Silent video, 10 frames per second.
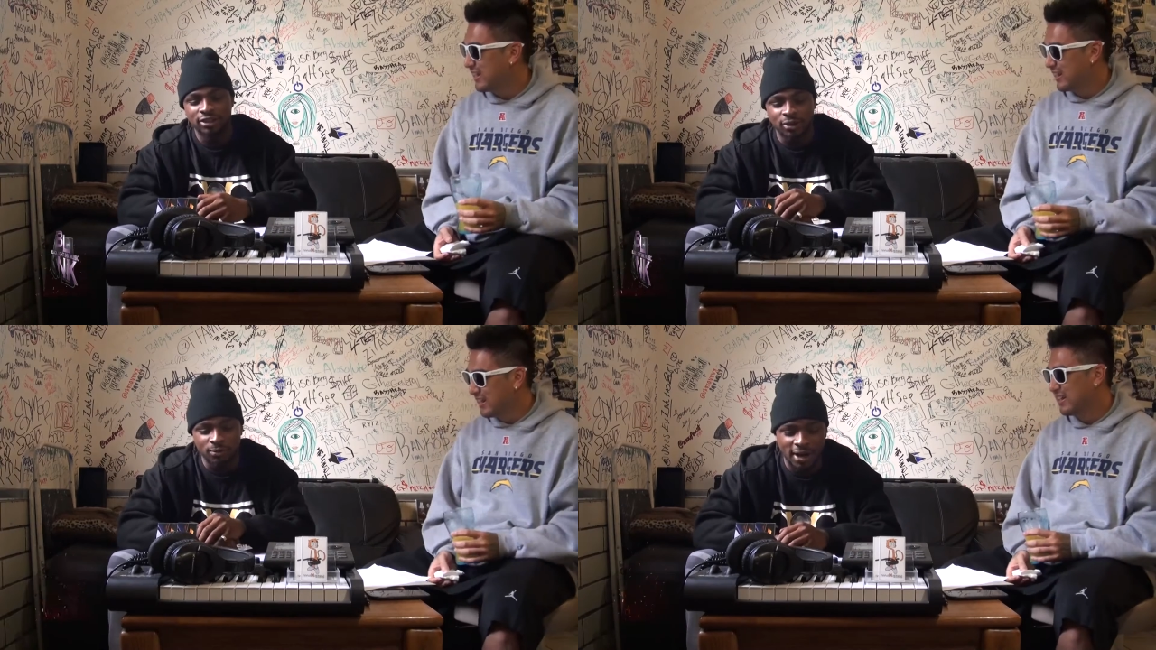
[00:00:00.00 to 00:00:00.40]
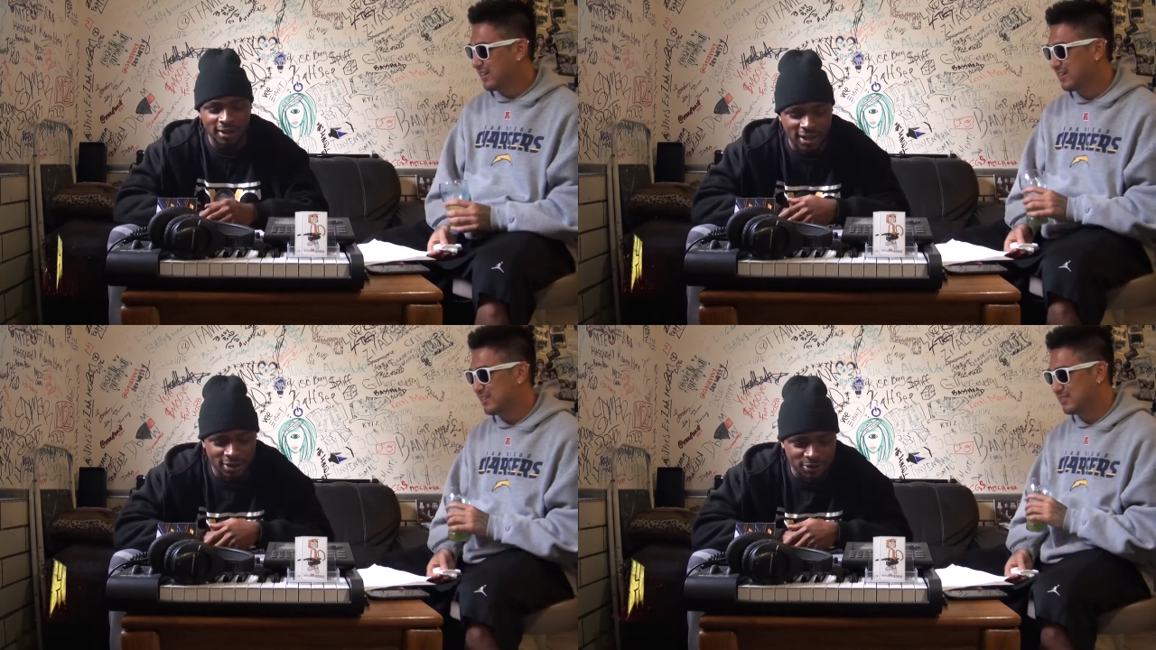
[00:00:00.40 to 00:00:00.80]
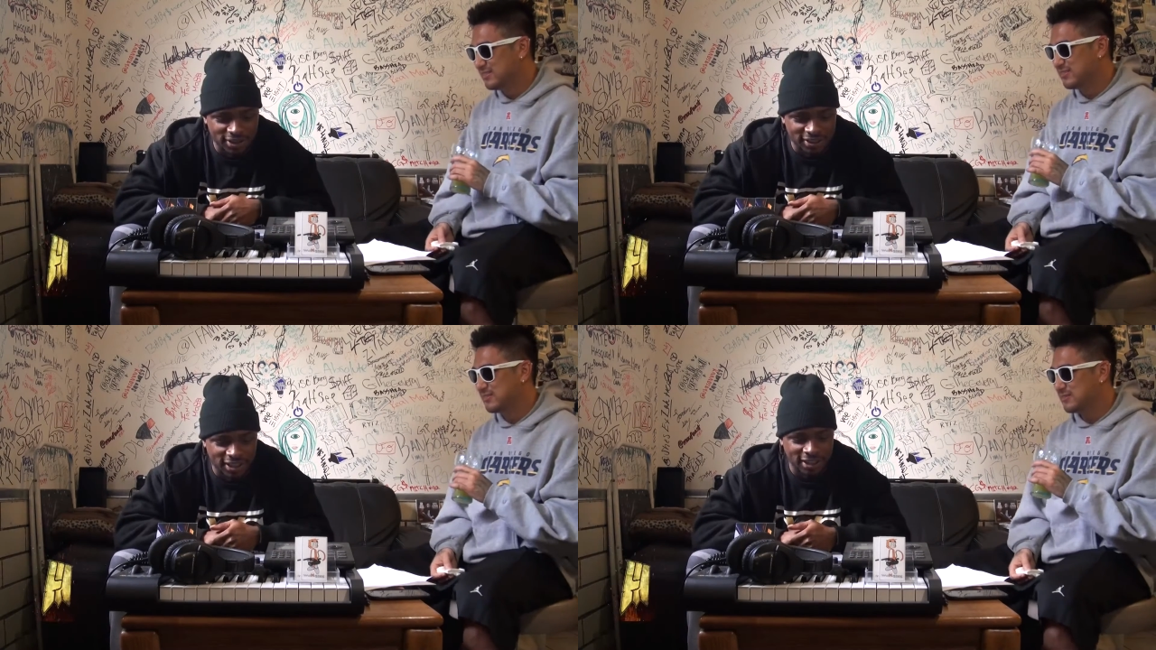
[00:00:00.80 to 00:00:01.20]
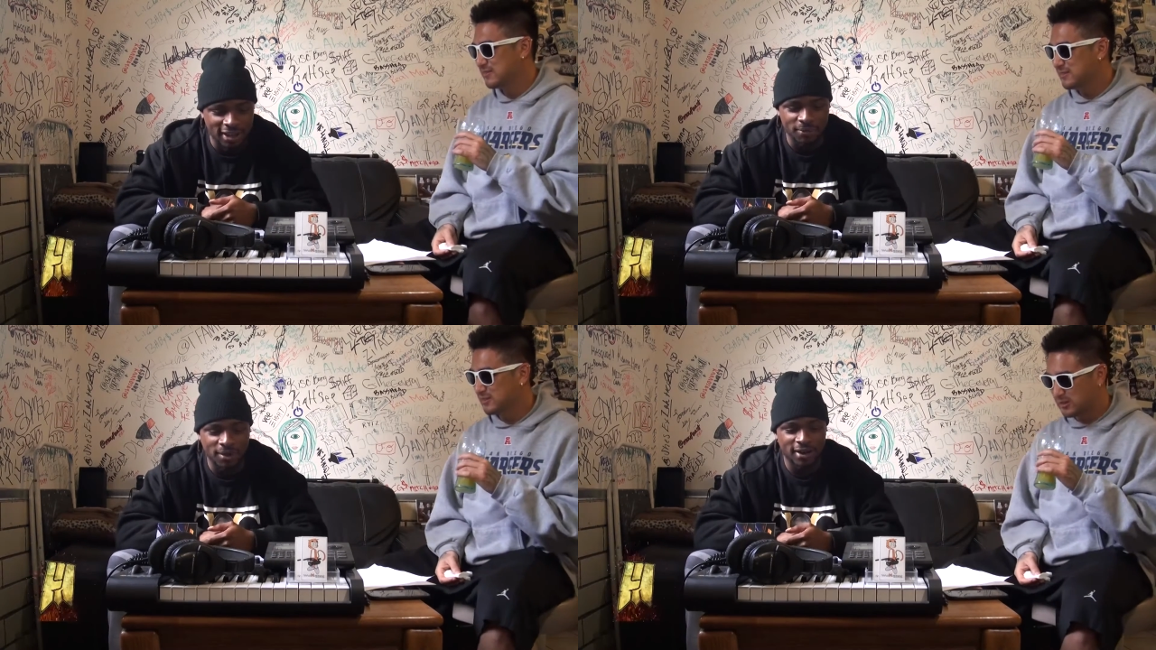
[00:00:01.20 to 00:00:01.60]
Speaker 1: So right now, just like
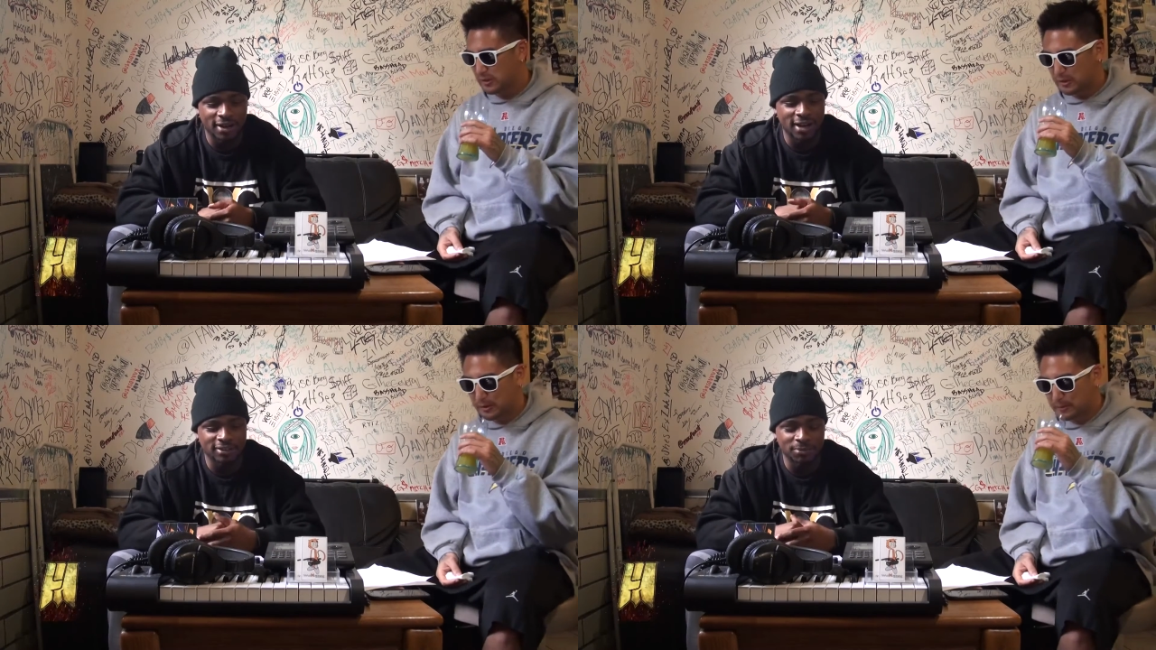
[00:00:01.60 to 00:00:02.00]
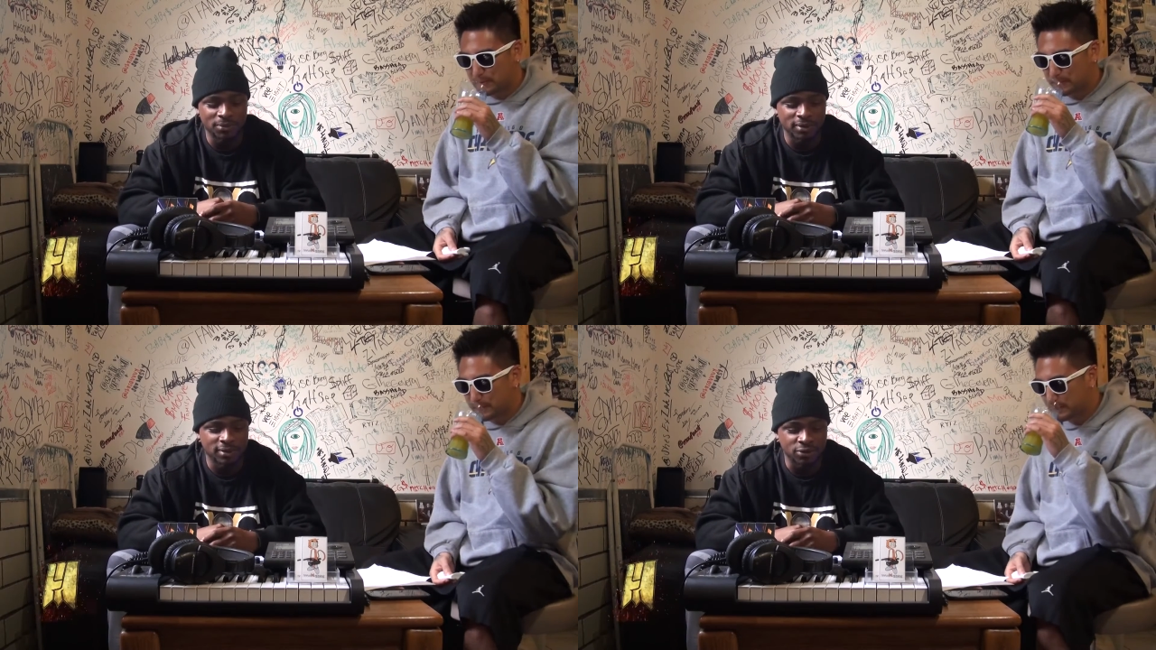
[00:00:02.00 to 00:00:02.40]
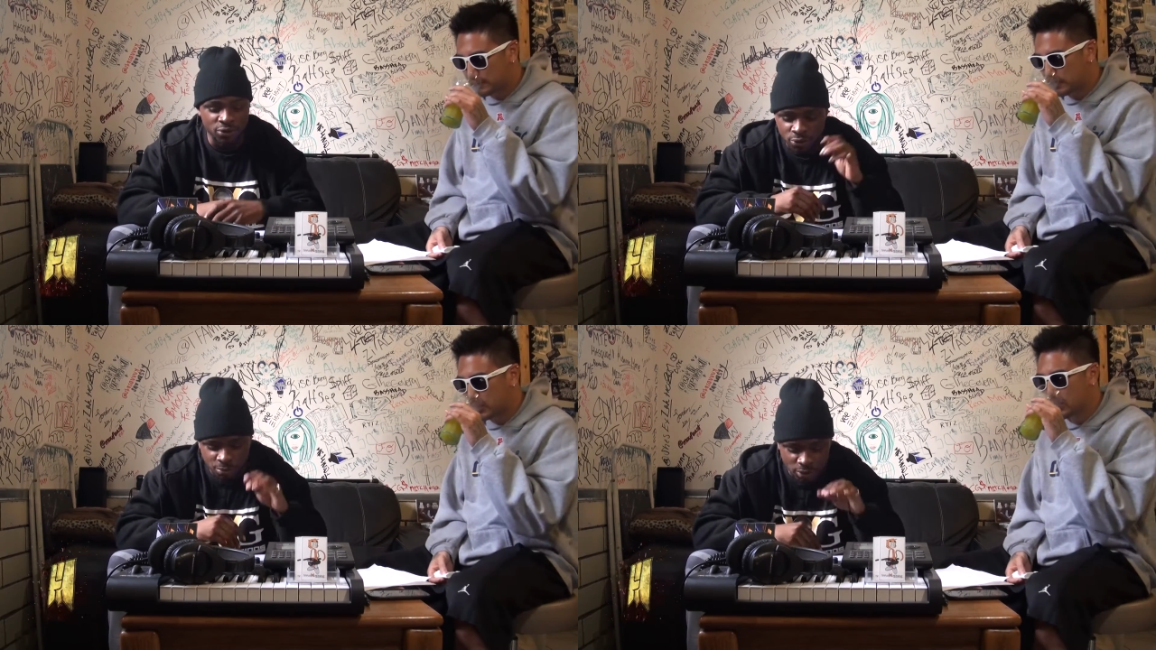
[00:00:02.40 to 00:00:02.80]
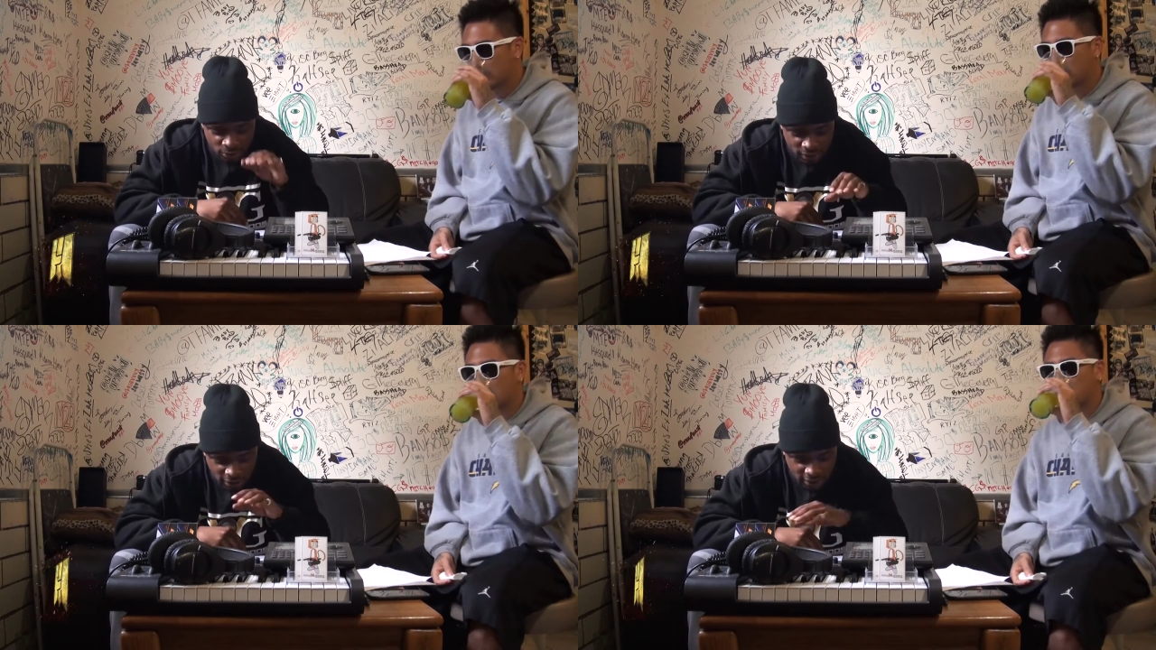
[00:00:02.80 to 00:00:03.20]
I'm, I got some new
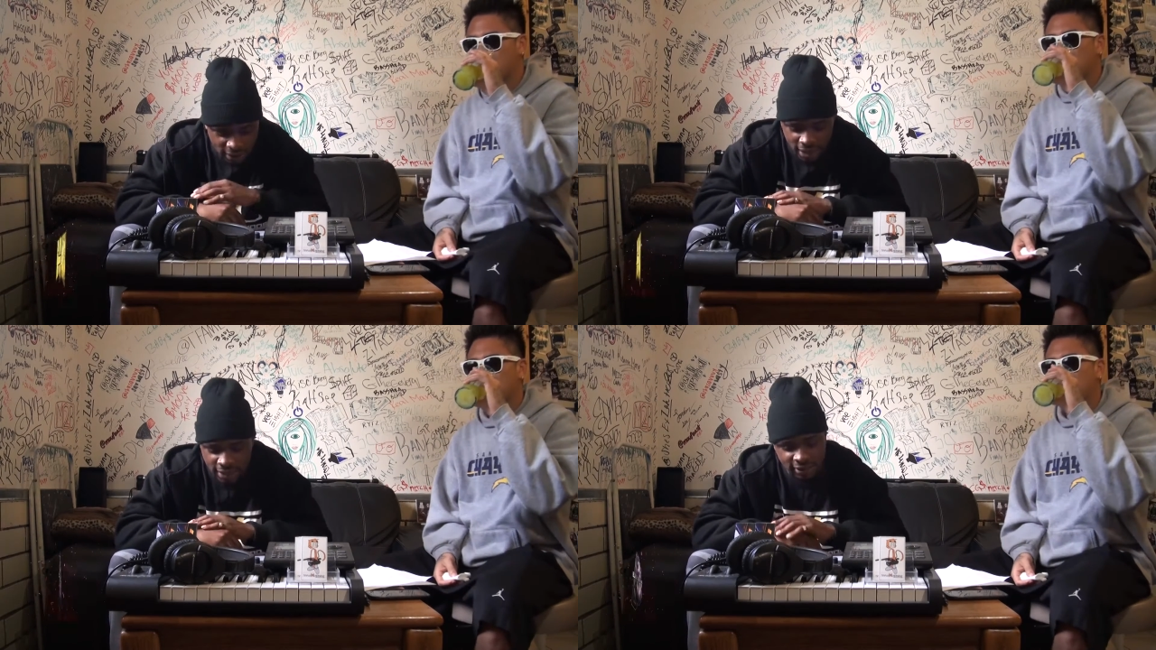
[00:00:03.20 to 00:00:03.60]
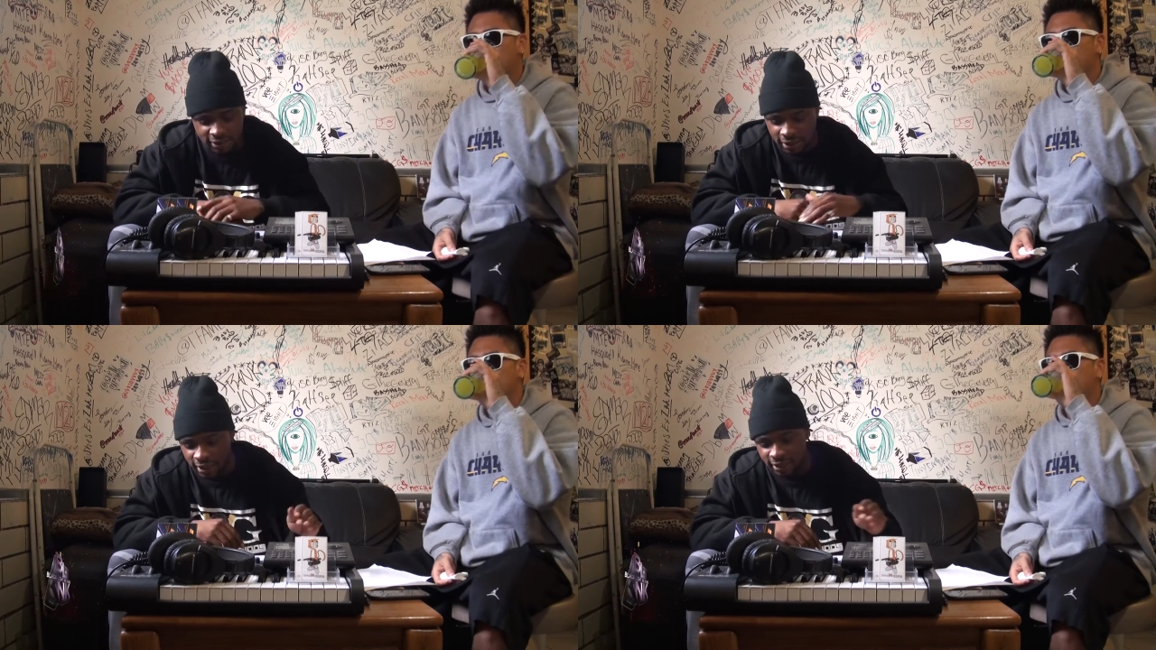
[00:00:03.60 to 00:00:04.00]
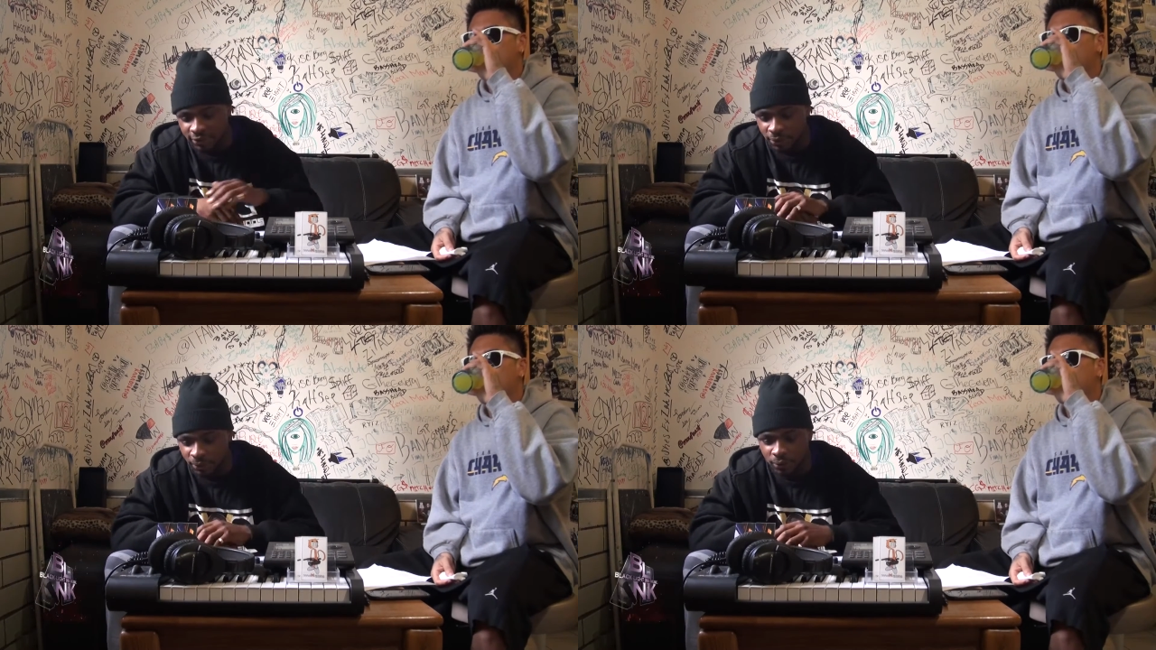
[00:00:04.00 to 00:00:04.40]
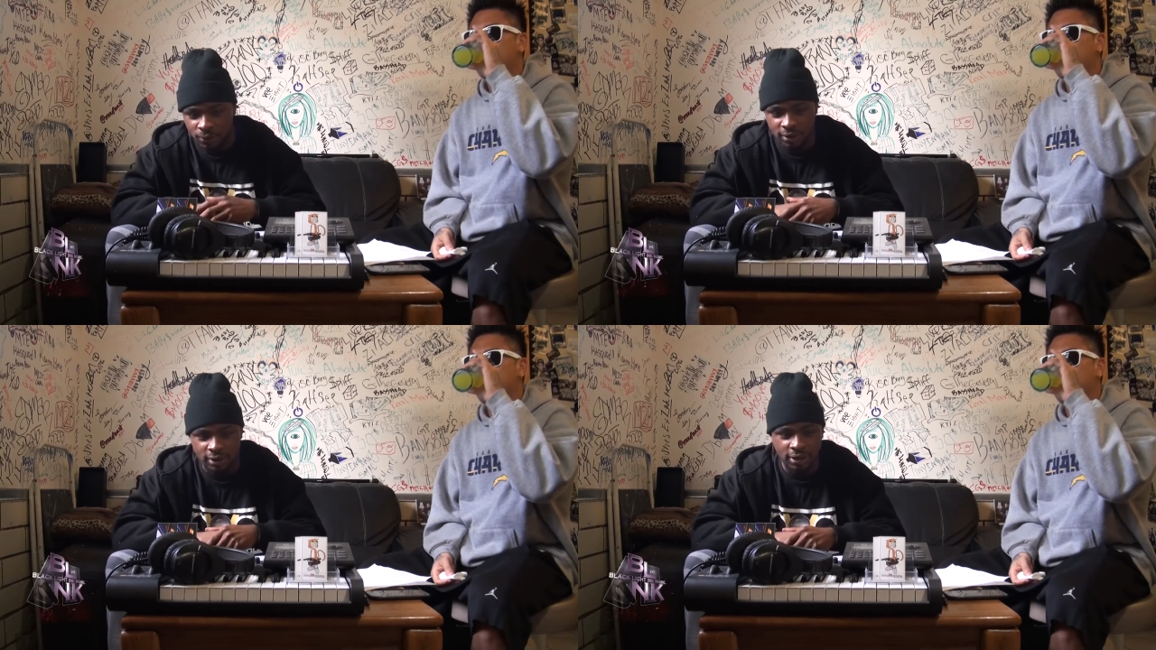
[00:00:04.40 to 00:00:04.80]
music that I just ain't even
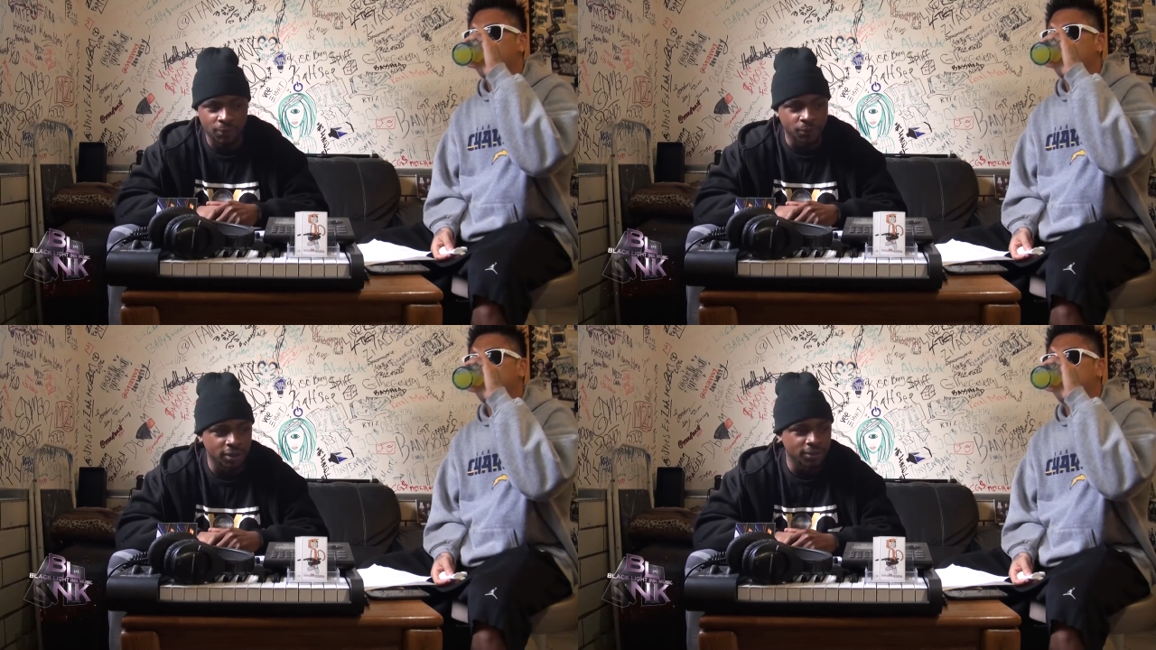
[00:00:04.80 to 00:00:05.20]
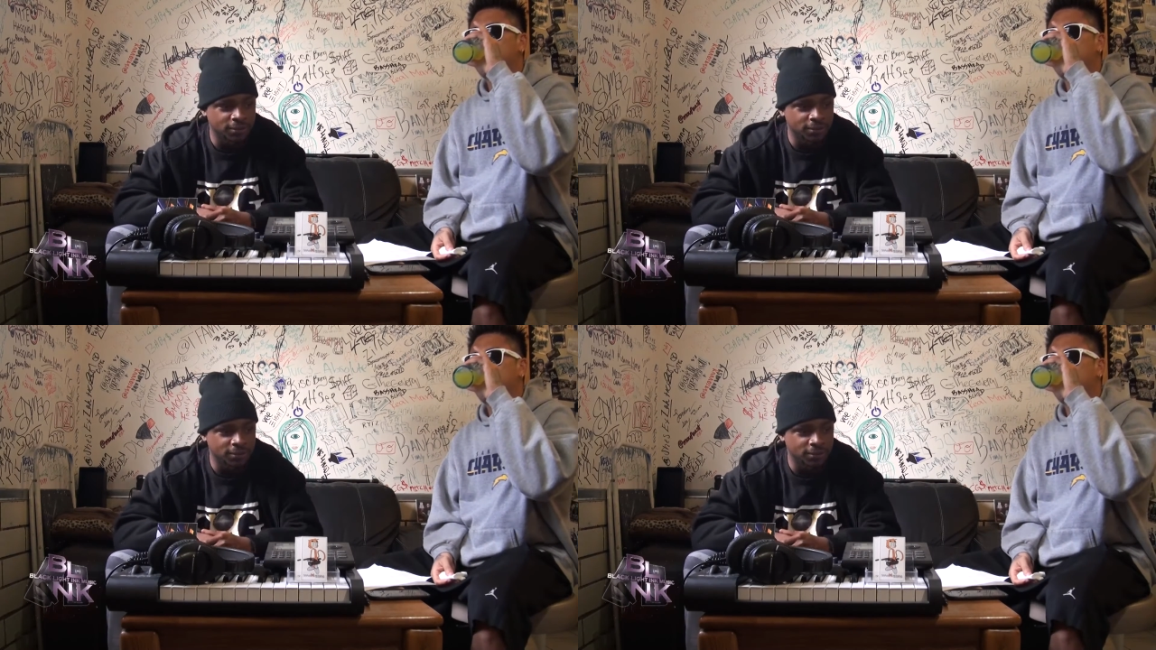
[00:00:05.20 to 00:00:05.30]
recorded. Like I'm really